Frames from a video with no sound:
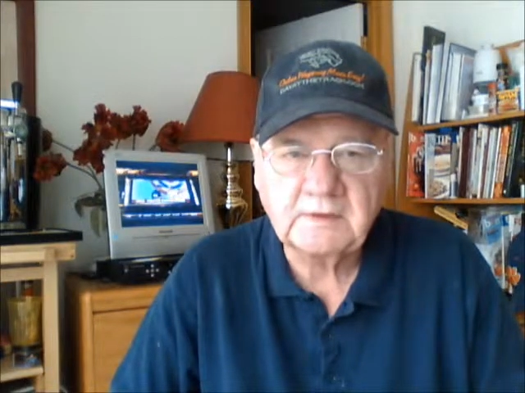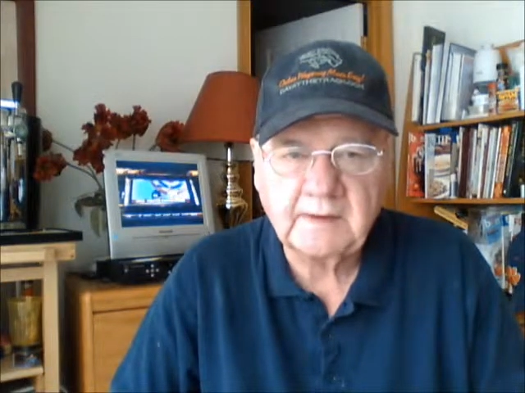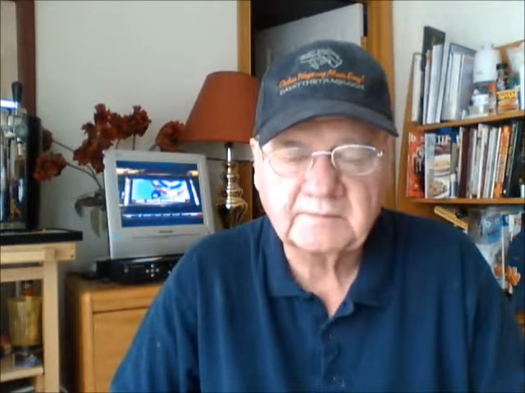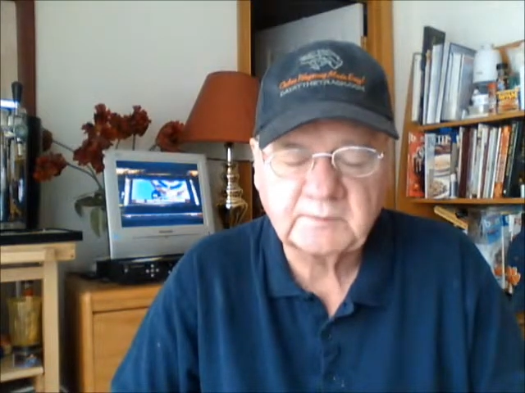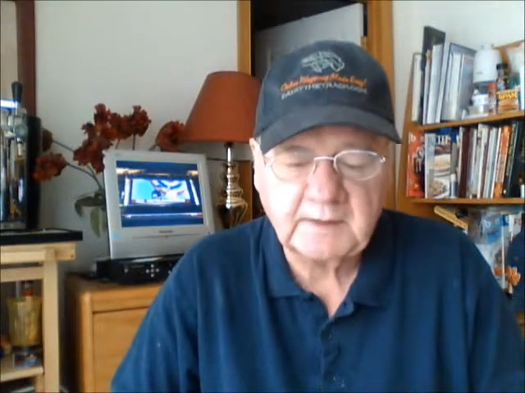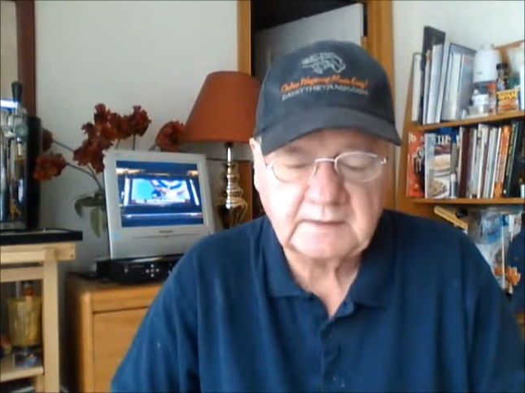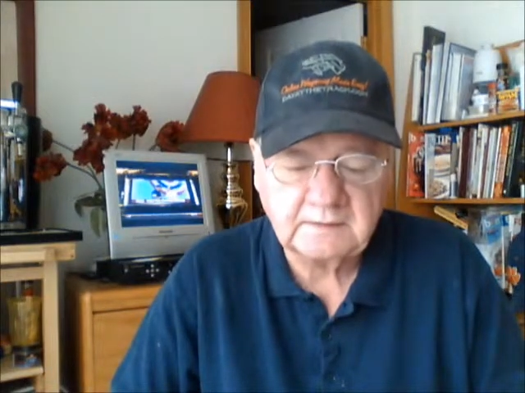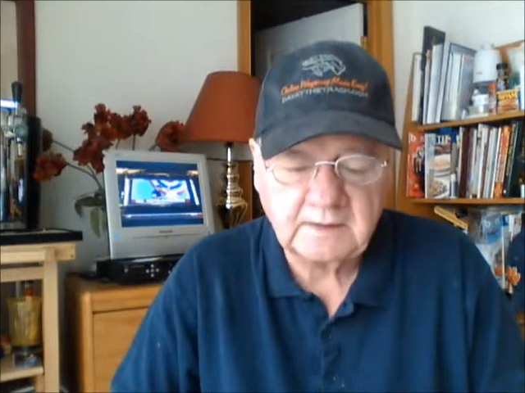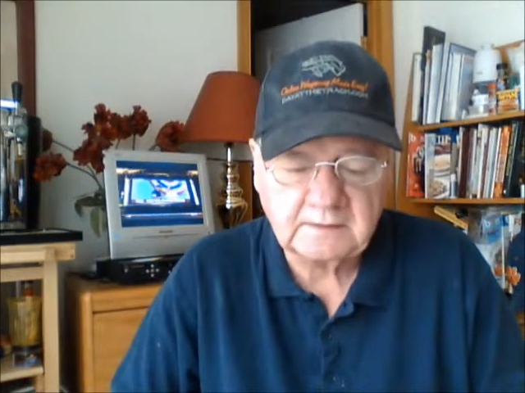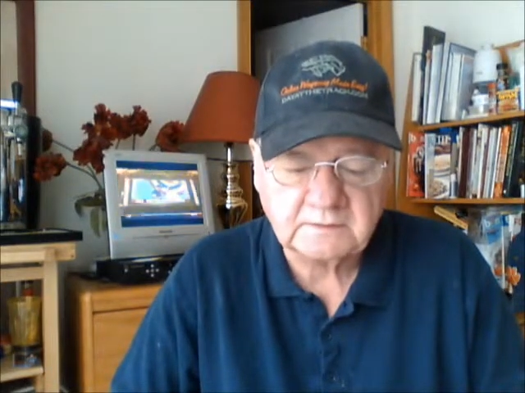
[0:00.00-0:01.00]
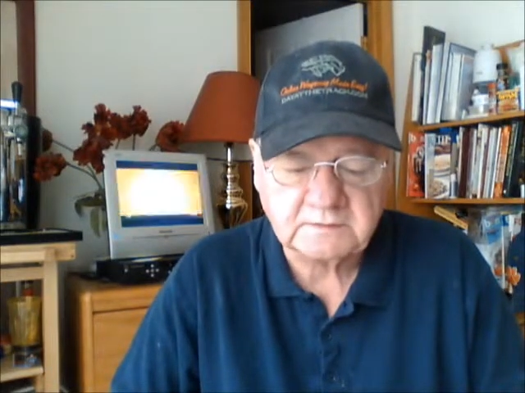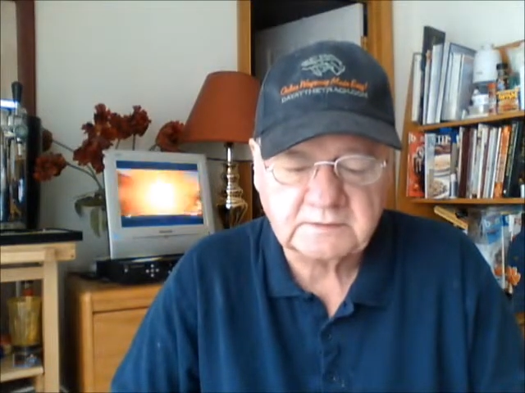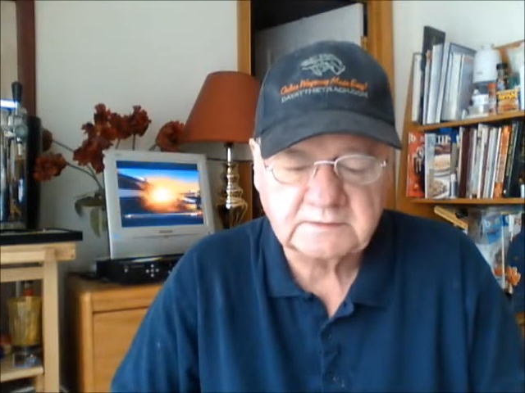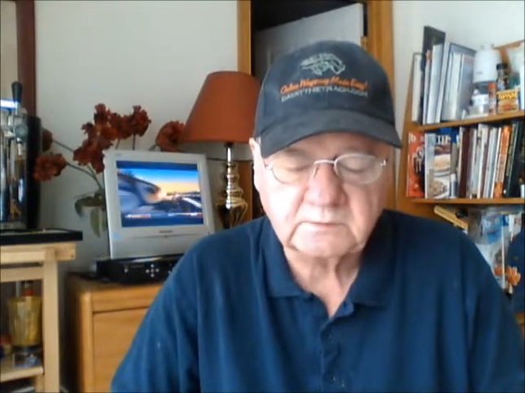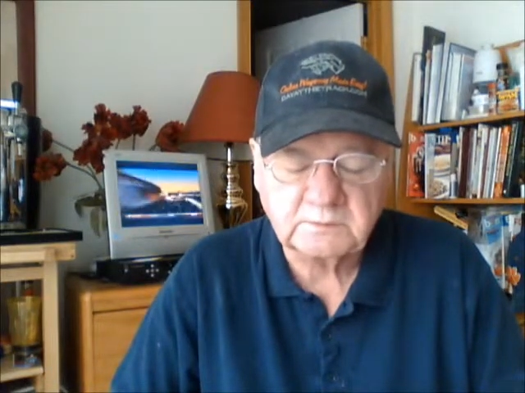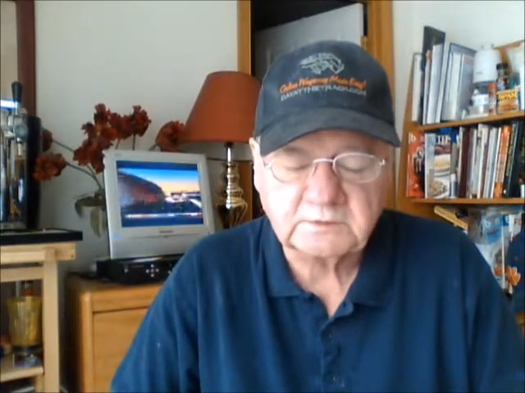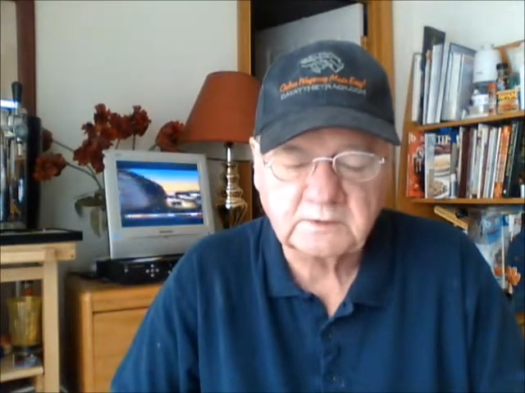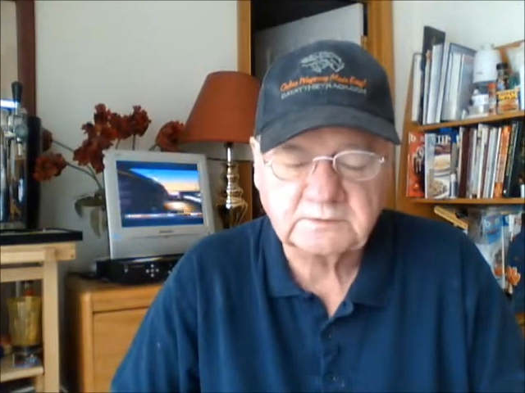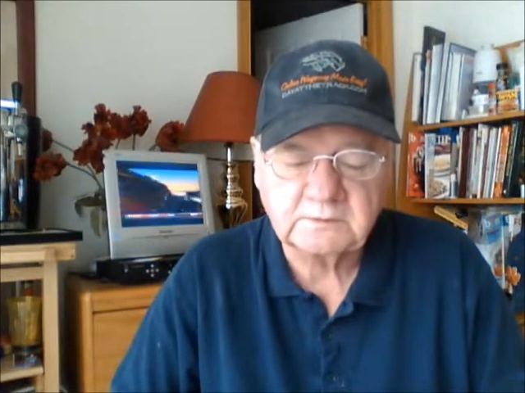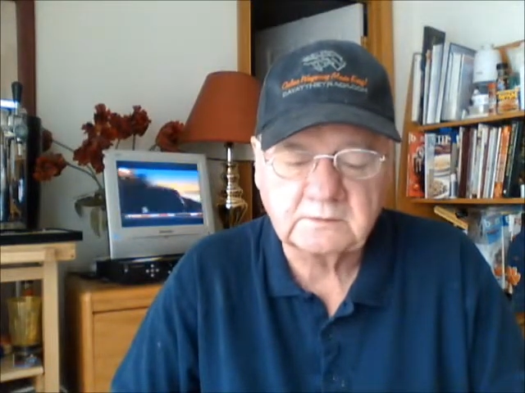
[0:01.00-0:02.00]
tops my contenders list, which
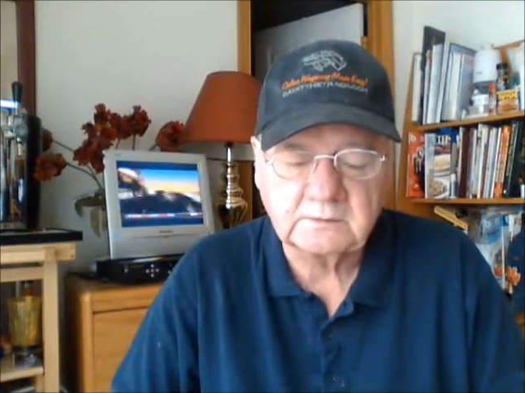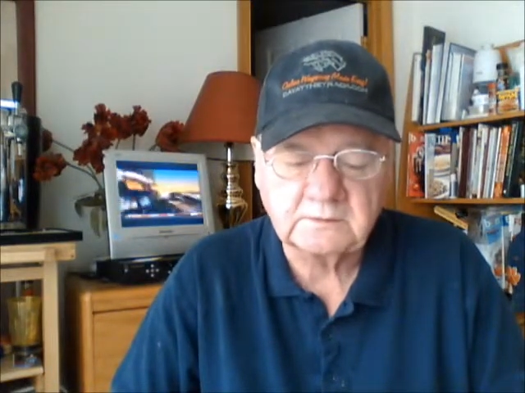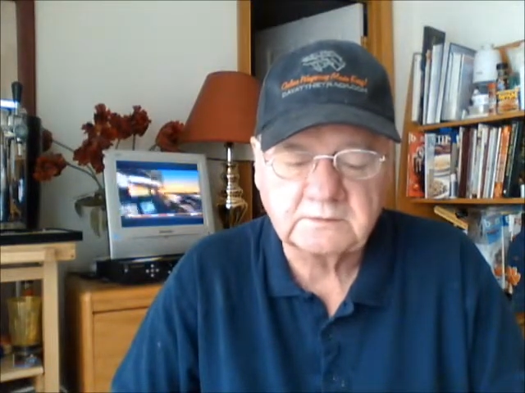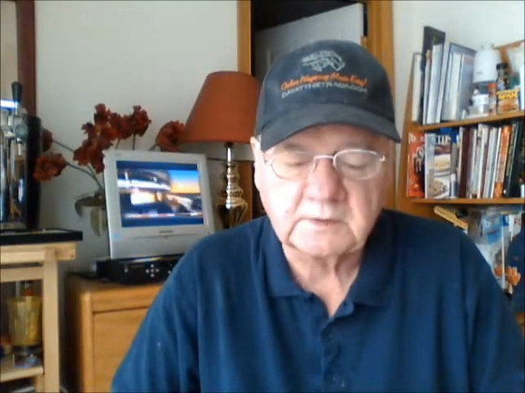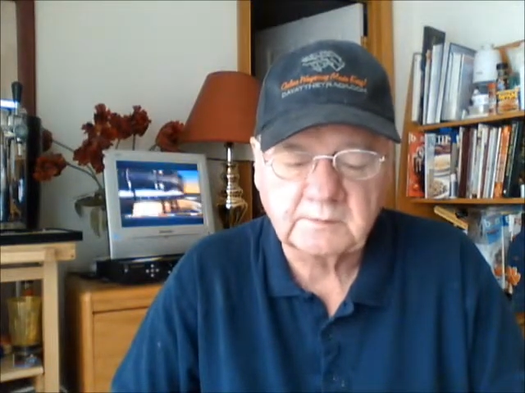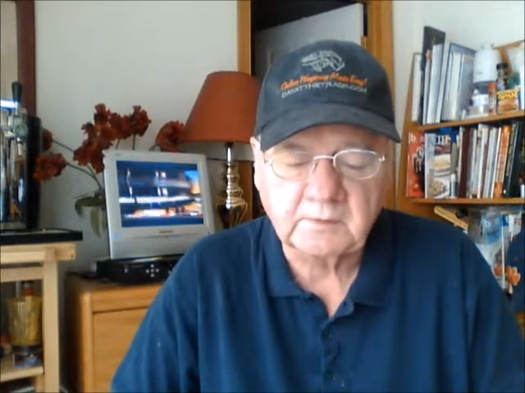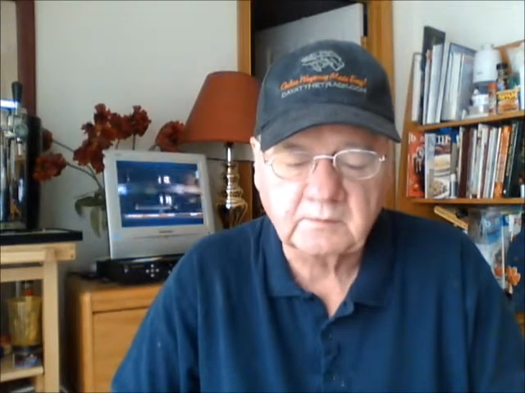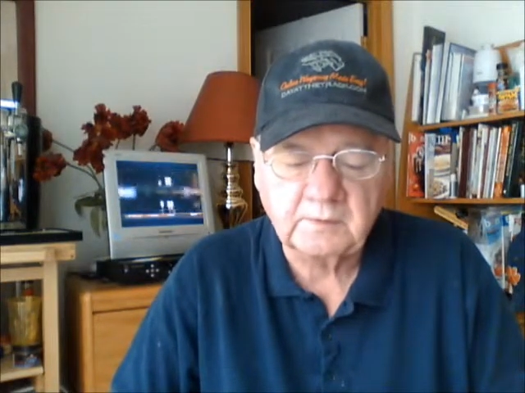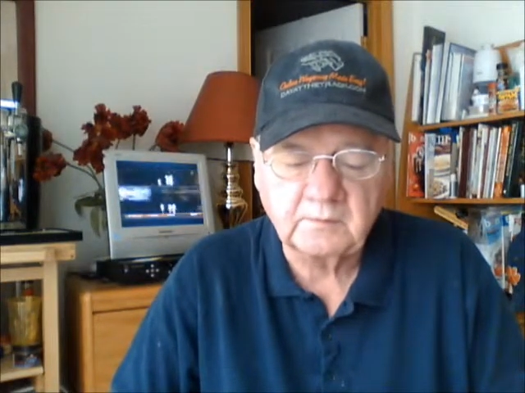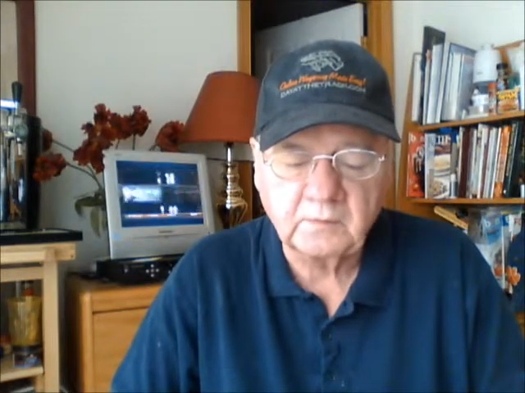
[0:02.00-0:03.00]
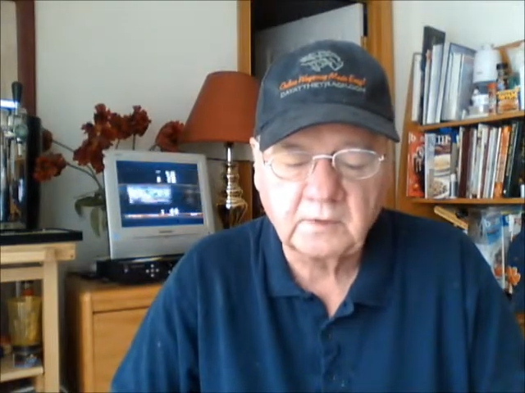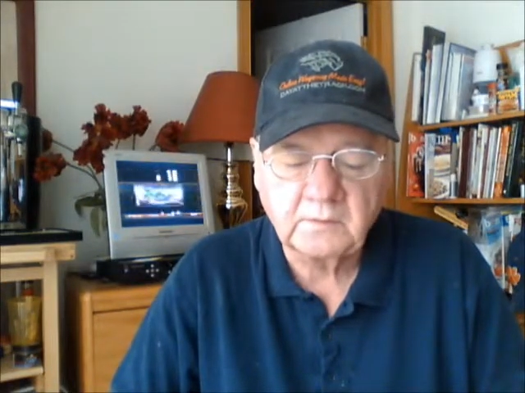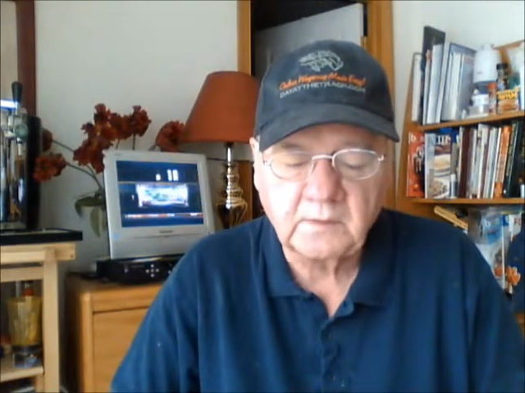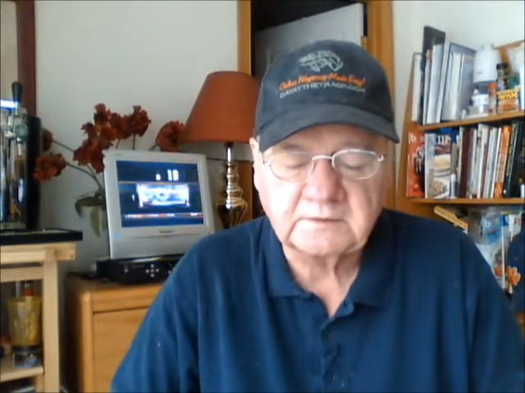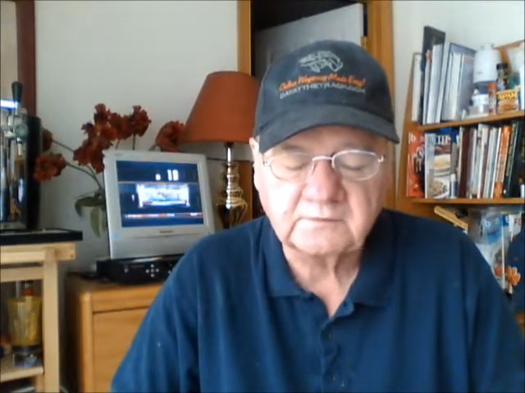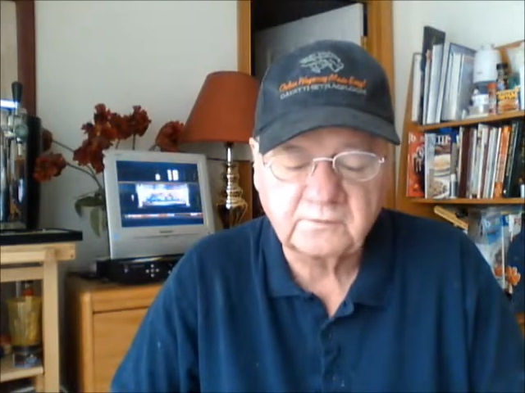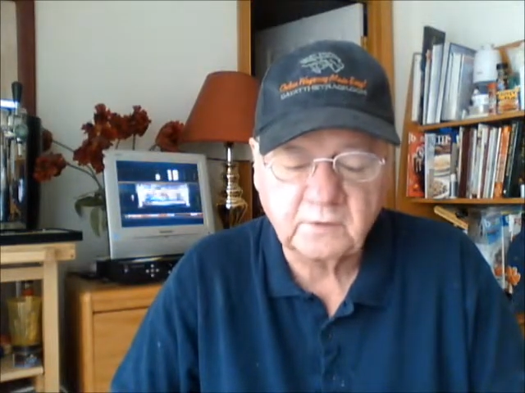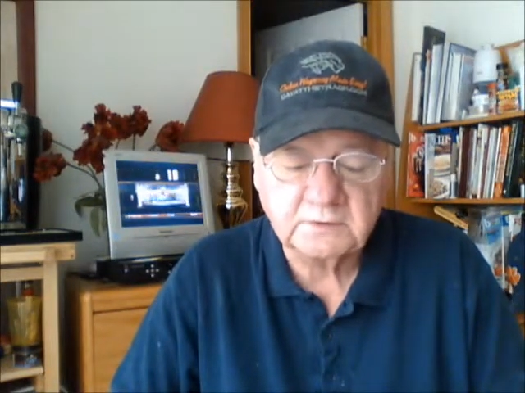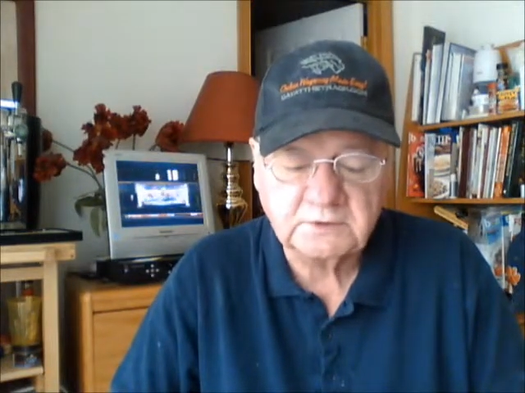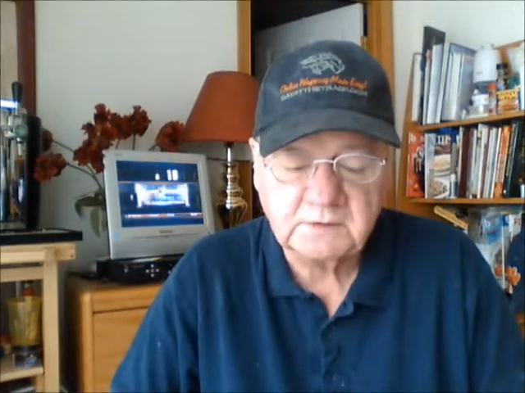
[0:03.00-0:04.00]
also includes number 3, Broadway's
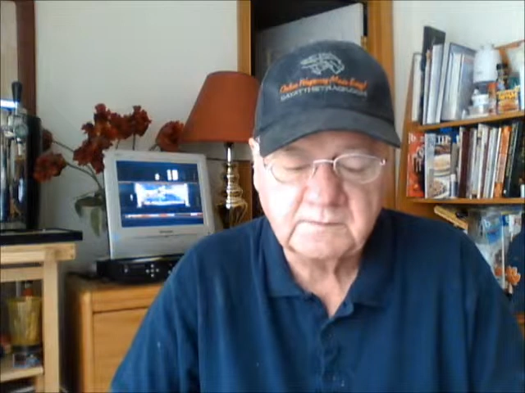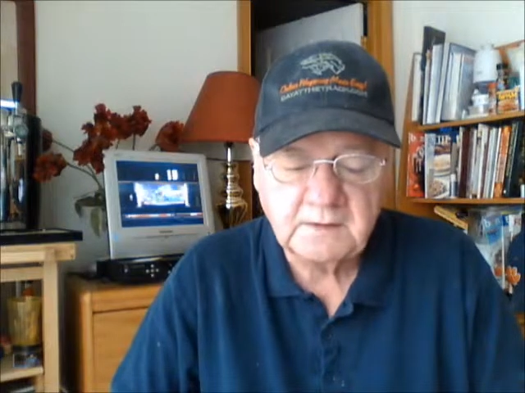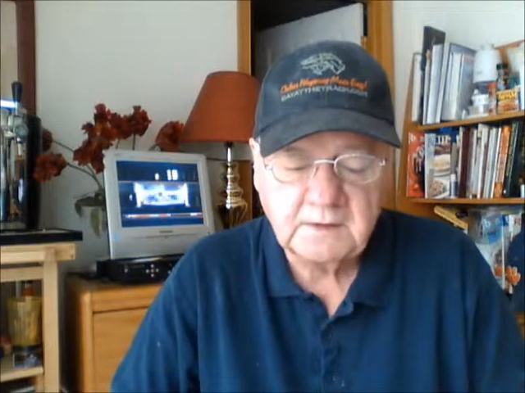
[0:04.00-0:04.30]
Fortune,